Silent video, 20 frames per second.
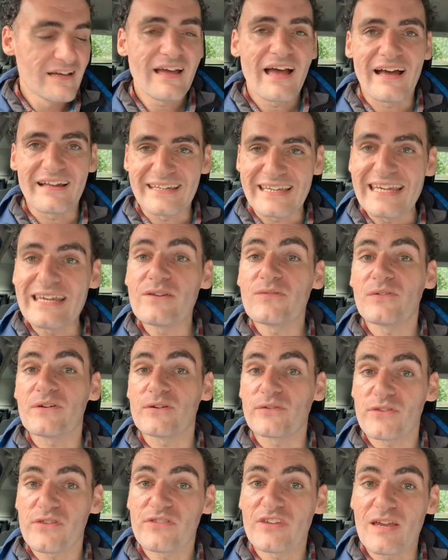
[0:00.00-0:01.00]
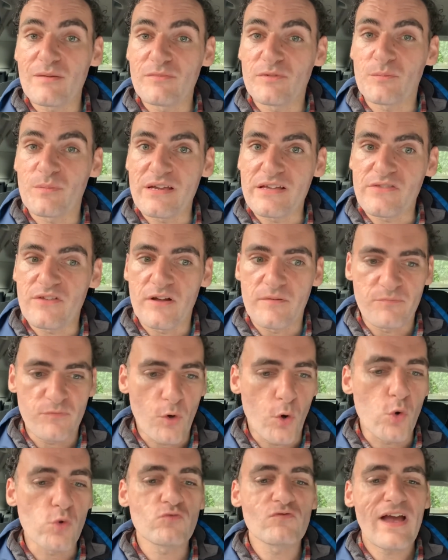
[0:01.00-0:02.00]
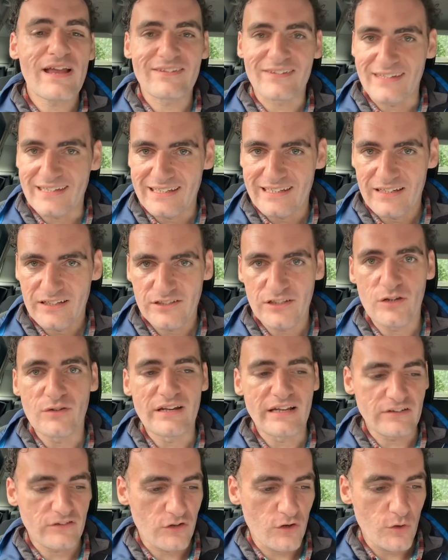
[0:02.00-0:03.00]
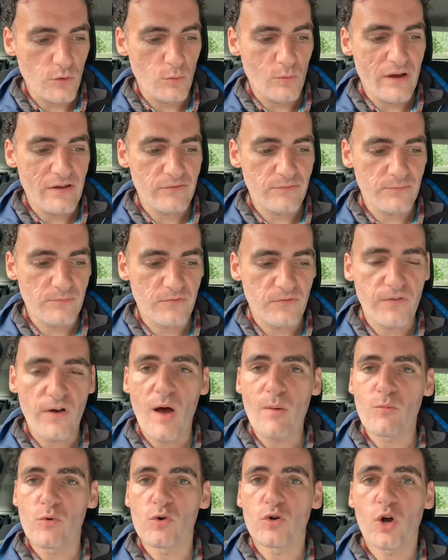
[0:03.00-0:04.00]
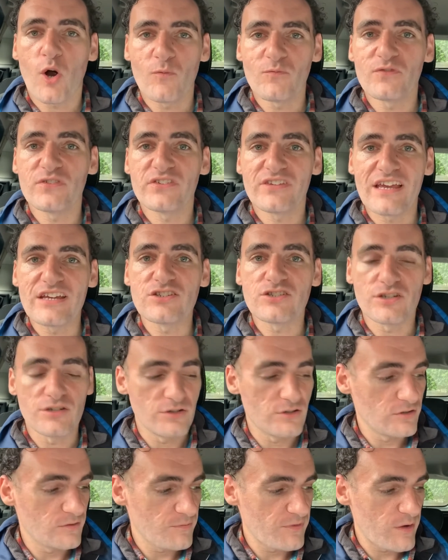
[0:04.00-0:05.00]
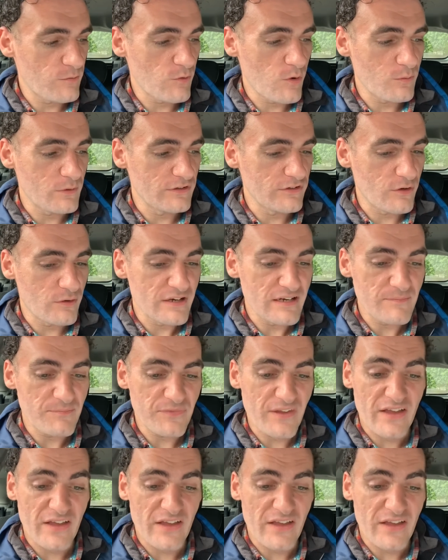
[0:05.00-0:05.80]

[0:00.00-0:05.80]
And he feels the same as me, that already, Unit 2, we're far more conversational in what we're doing.